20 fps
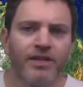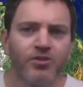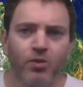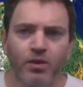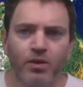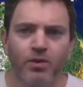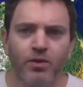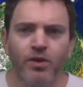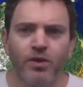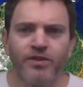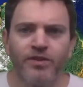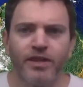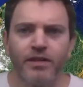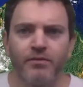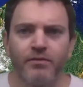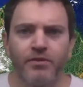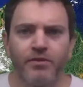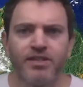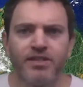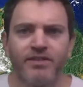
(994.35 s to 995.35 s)
Totally worth it.
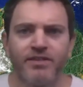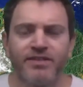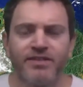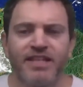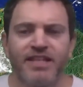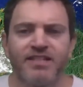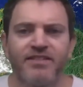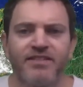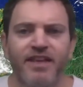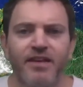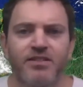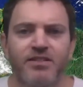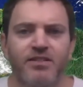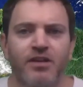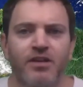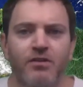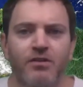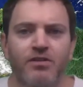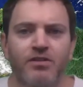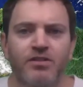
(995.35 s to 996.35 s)
You're saving tens of thousands of
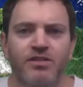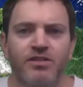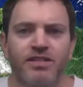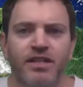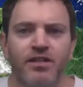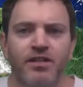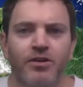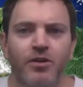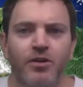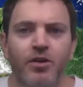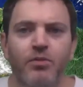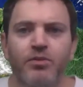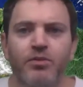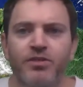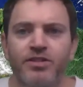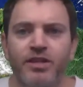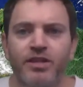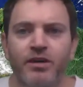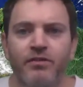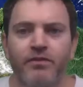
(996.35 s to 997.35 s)
dollars on selling your home
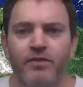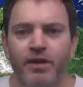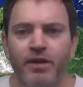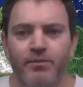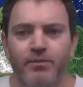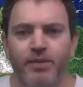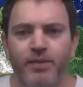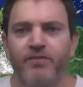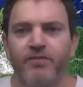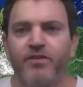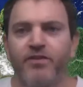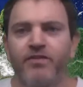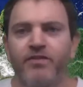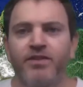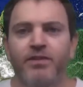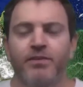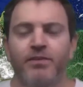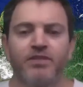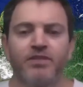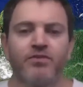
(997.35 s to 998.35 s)
yourself. Paying
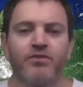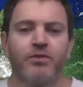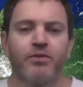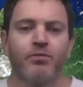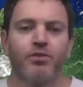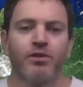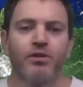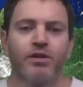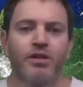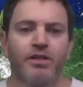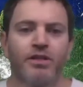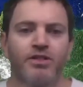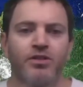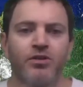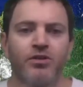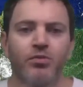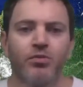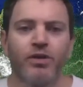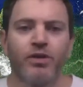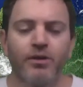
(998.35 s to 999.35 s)
$15 for a book is a
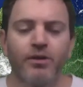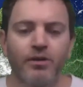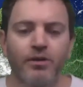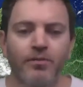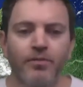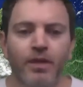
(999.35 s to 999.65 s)
no-brainer.